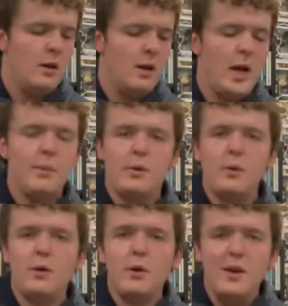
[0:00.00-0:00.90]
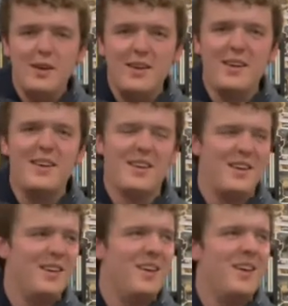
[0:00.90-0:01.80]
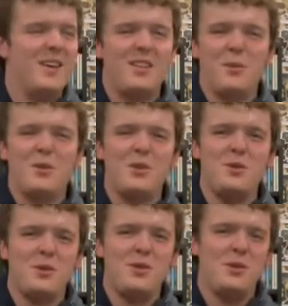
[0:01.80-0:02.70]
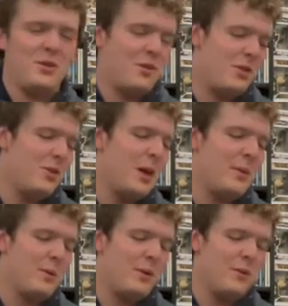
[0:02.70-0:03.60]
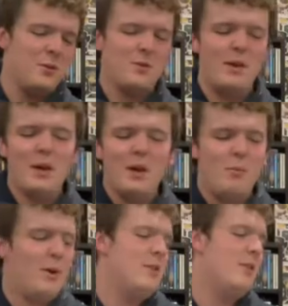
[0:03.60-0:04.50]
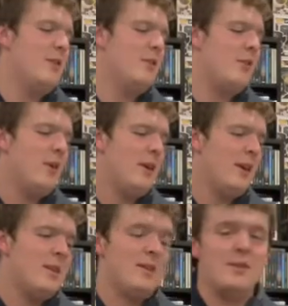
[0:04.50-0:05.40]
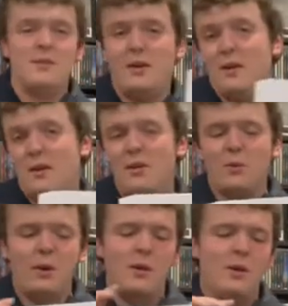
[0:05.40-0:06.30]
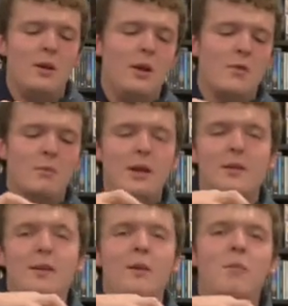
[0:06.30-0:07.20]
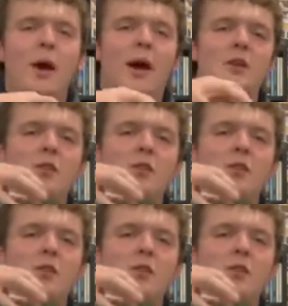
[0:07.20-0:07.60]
Abbey Road. I think there's two Abbey Roads pressed in Australia. This is another one from that same batch,